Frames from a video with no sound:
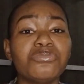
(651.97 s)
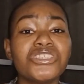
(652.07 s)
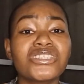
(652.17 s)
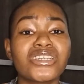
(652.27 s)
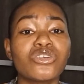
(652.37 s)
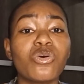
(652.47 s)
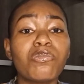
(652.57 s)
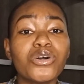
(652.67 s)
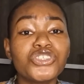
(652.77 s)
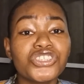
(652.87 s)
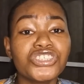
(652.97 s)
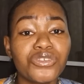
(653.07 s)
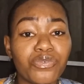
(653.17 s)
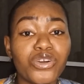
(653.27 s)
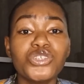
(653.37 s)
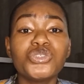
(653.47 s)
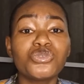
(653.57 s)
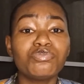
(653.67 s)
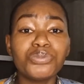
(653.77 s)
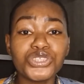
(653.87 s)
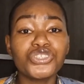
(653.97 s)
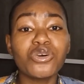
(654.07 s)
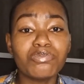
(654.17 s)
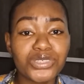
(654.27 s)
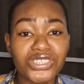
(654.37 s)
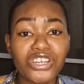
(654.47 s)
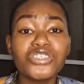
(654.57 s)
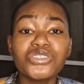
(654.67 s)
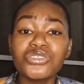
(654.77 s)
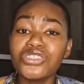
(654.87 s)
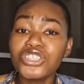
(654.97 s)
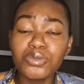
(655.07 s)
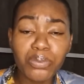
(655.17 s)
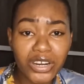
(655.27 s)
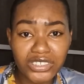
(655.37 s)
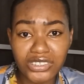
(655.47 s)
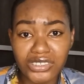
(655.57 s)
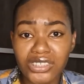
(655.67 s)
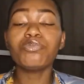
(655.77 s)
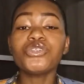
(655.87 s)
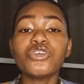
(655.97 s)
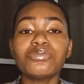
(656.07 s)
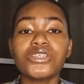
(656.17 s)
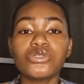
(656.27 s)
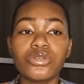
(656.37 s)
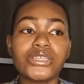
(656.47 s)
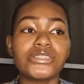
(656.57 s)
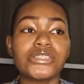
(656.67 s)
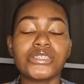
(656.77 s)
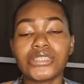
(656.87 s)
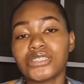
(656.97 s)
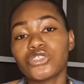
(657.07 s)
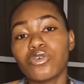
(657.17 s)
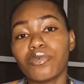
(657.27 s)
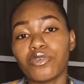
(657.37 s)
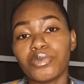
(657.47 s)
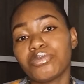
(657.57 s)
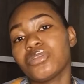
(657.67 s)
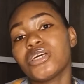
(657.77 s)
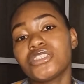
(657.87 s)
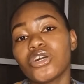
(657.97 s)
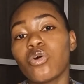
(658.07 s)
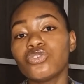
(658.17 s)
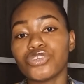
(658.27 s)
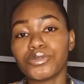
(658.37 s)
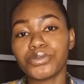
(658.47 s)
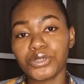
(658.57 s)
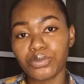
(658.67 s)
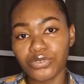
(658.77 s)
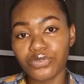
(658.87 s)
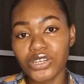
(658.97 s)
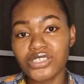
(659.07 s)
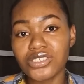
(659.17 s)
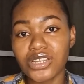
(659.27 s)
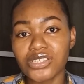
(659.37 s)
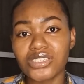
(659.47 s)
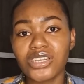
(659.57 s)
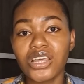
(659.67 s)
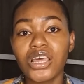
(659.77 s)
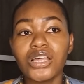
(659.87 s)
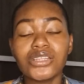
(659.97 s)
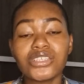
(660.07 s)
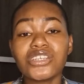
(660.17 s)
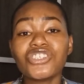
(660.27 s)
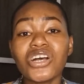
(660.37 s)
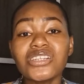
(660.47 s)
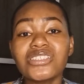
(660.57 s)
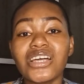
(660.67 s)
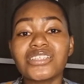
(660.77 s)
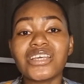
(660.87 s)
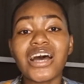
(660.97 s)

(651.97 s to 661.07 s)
you meet is an opportunity for you to pitch your business to this person. You pitch your business to, let's say, a certain number of people, let's say 100 people, for instance. There's a chance that